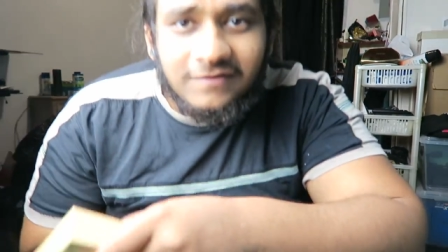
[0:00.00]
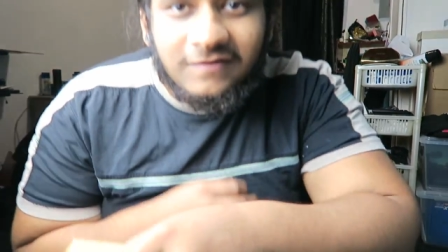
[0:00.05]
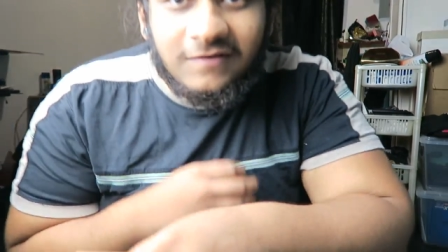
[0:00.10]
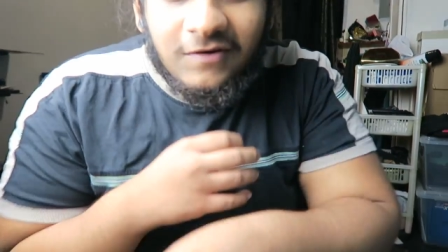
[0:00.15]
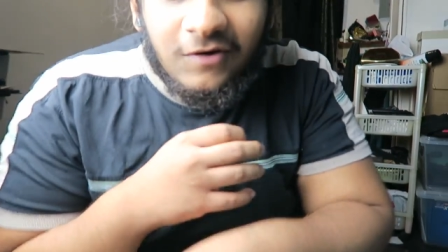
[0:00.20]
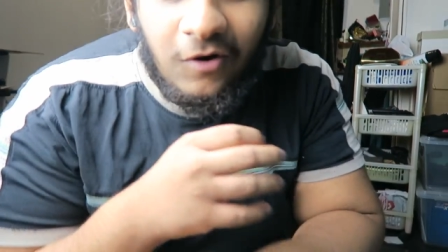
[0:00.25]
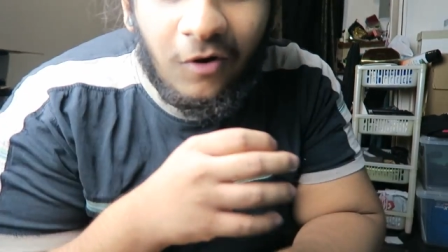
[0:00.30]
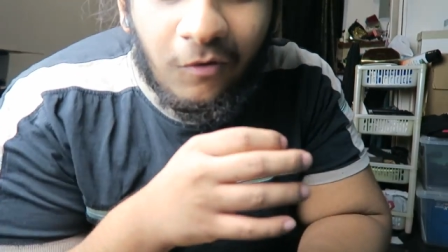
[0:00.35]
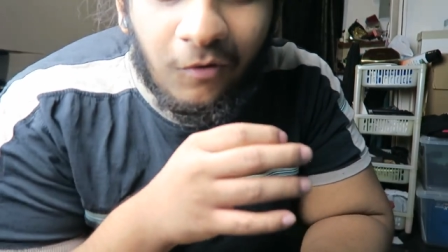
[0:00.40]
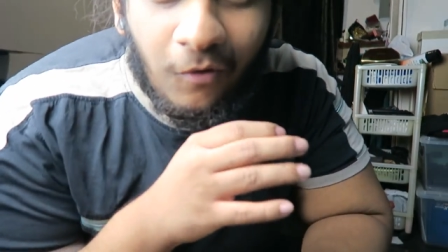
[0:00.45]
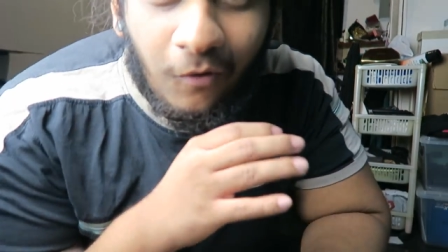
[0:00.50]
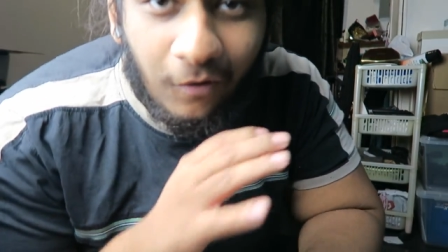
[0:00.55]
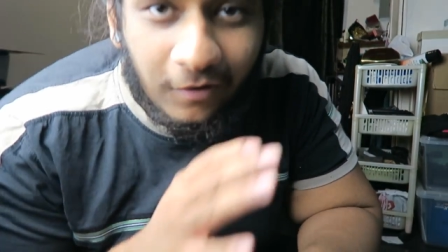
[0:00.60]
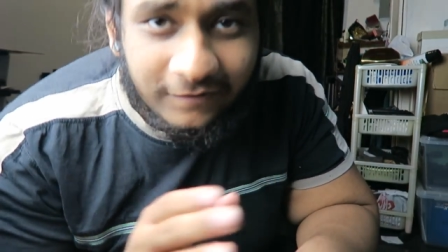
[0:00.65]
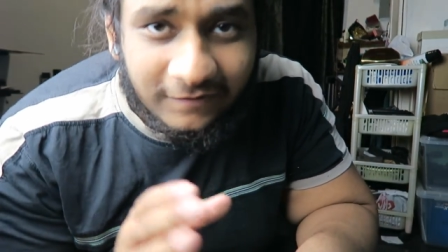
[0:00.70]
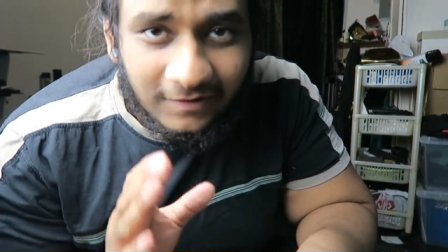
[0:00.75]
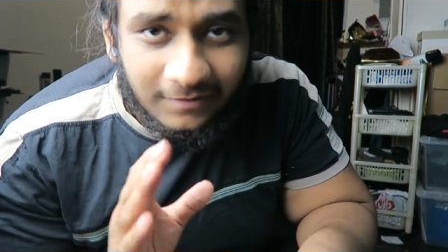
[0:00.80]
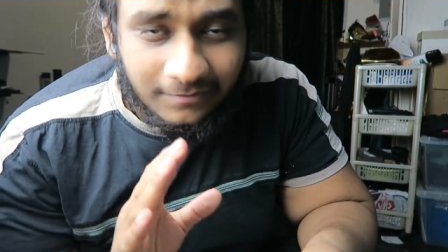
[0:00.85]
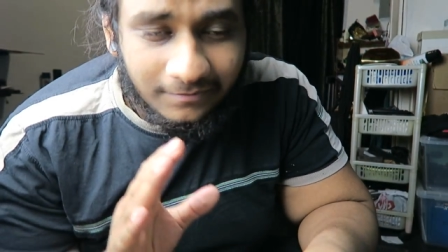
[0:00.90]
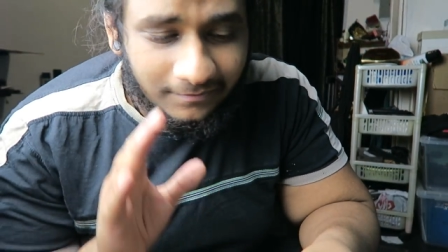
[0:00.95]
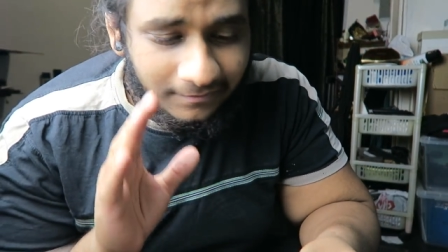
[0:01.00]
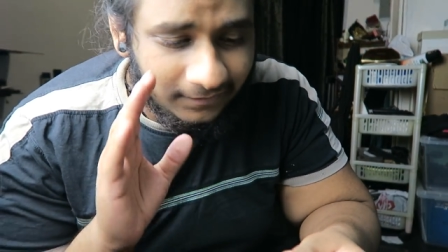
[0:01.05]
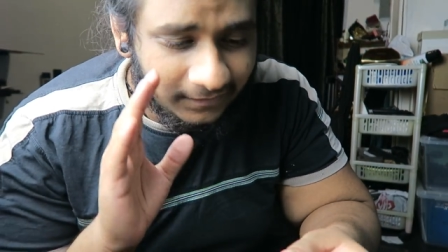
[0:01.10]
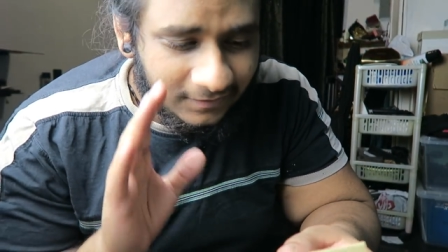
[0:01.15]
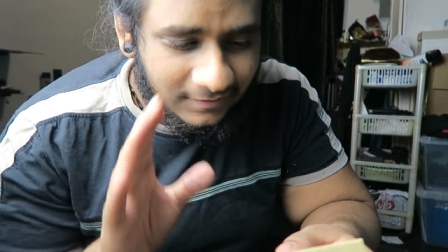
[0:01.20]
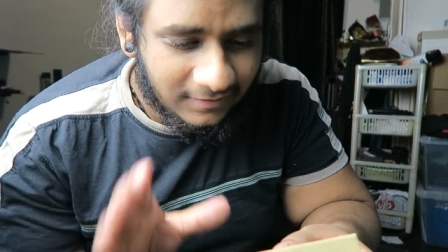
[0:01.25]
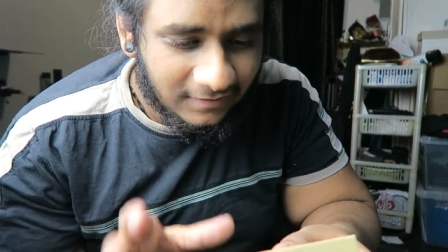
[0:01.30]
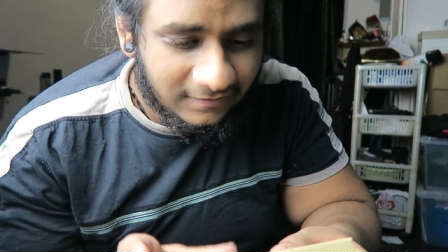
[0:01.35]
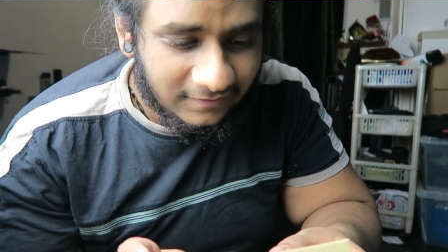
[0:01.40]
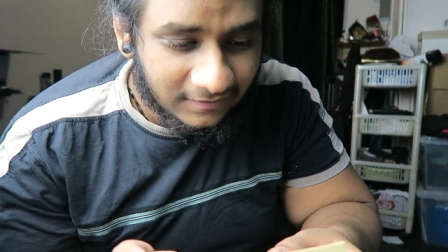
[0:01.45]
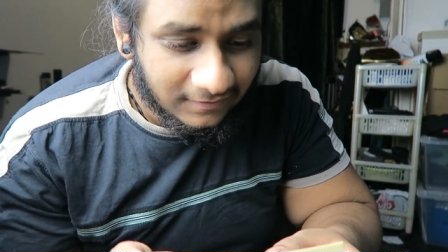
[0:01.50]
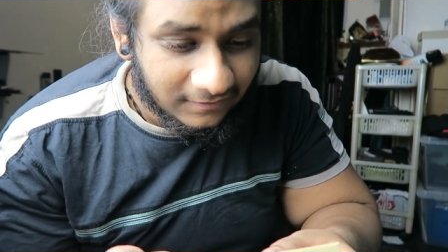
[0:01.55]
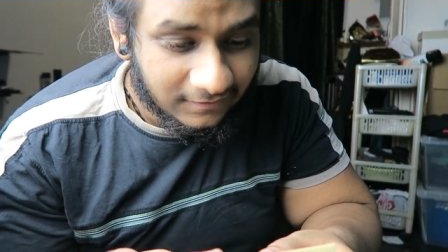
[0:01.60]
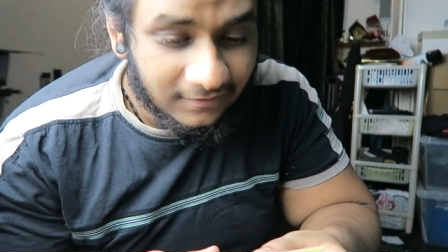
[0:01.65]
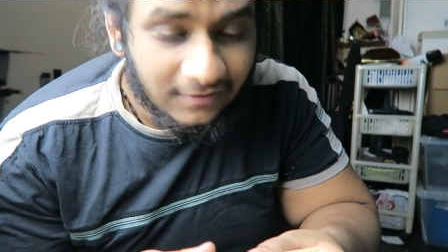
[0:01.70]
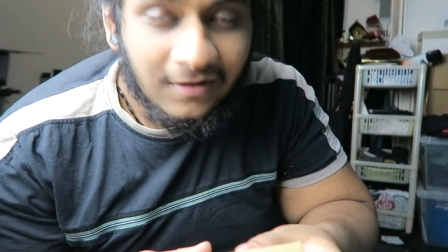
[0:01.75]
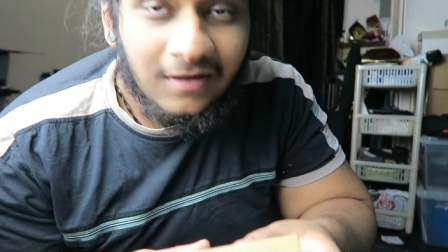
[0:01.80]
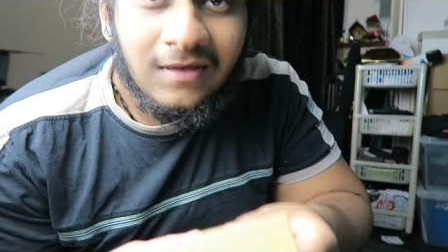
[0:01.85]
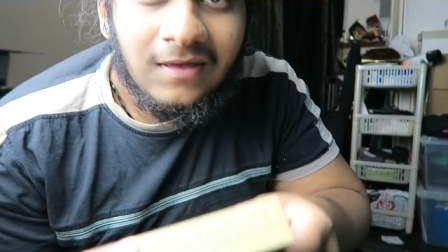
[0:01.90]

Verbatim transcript: to see how awesome this is.